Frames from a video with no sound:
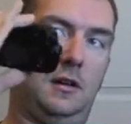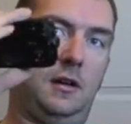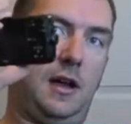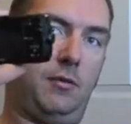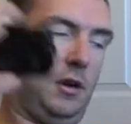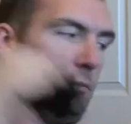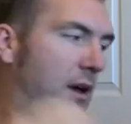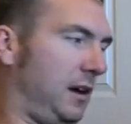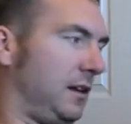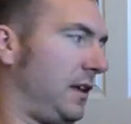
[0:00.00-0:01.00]
and we'll get
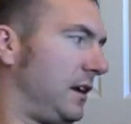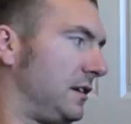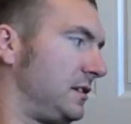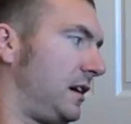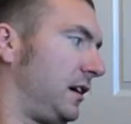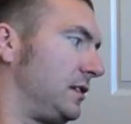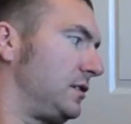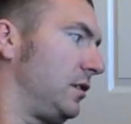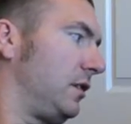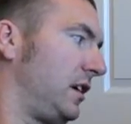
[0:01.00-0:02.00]
back into that in a second.
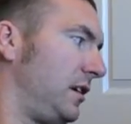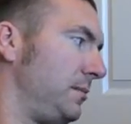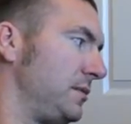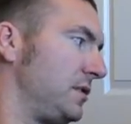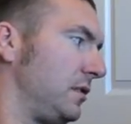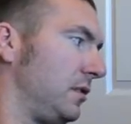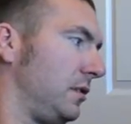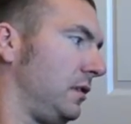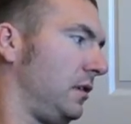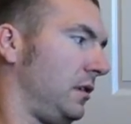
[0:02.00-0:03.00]
So it comes
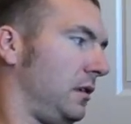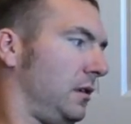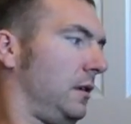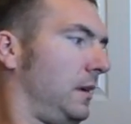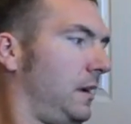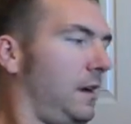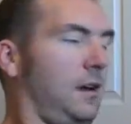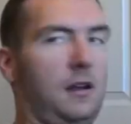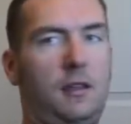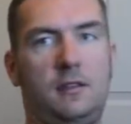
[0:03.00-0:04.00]

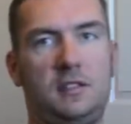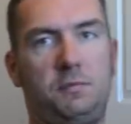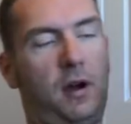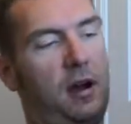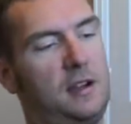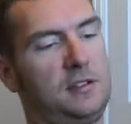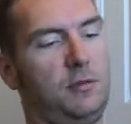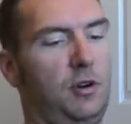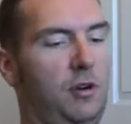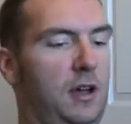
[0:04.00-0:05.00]
in this box,
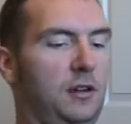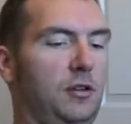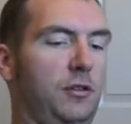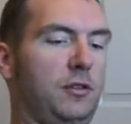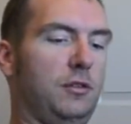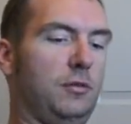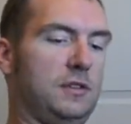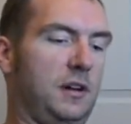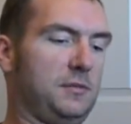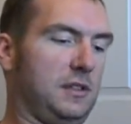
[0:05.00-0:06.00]
and we'll go ahead and go through
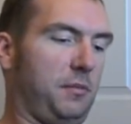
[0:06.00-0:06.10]
what comes in the